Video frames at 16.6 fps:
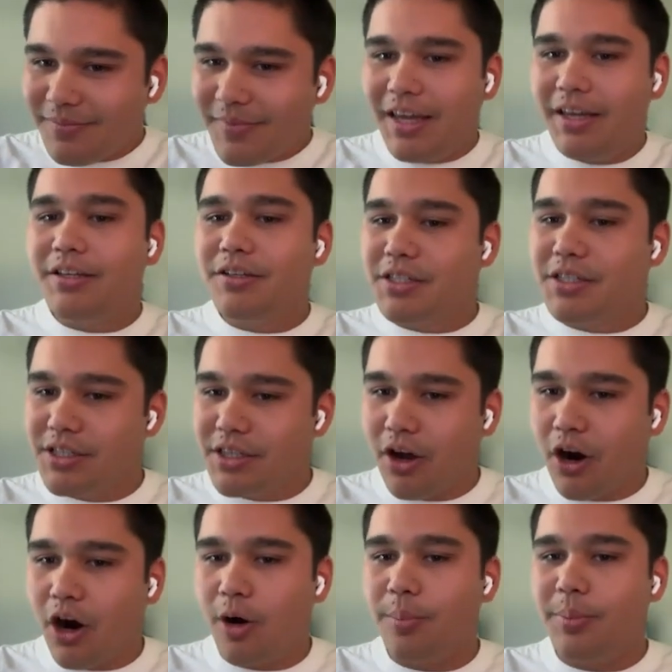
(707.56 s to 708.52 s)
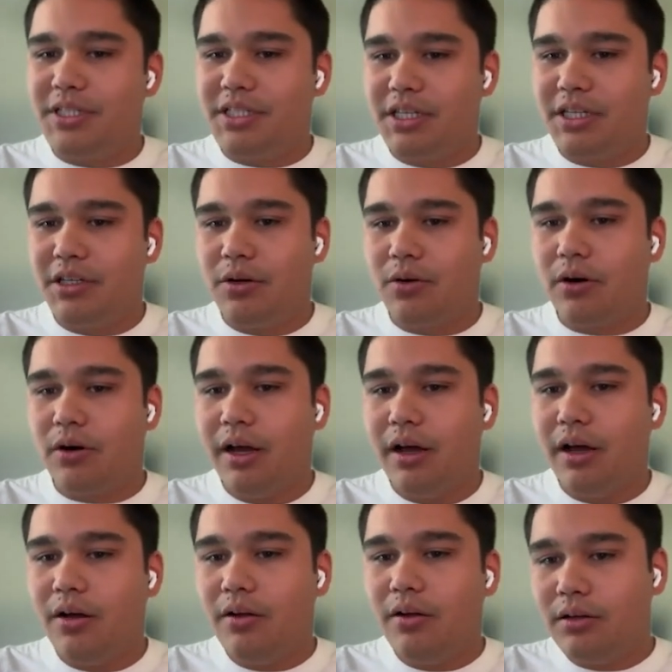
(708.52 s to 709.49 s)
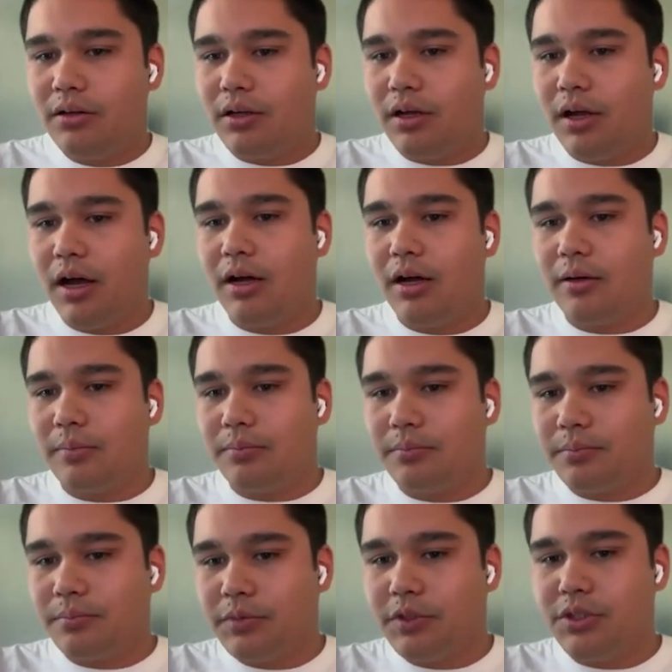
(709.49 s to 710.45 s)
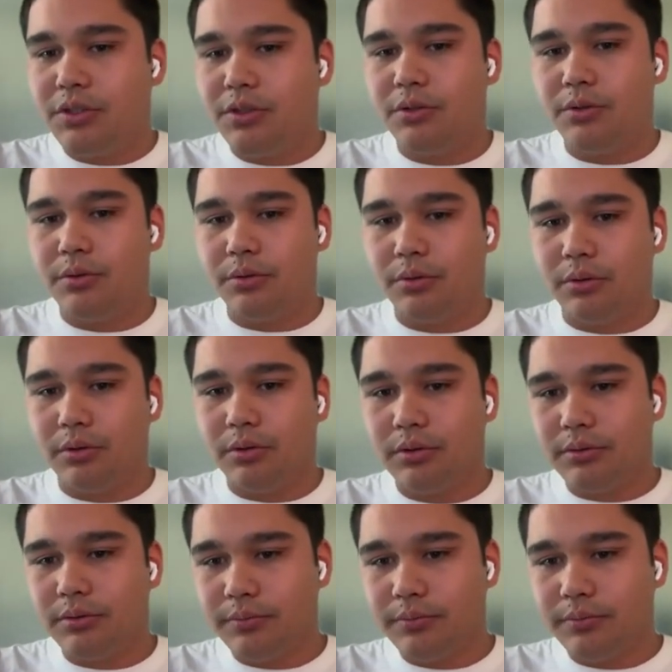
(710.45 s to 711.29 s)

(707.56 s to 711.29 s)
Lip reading: It uses the RPC URL to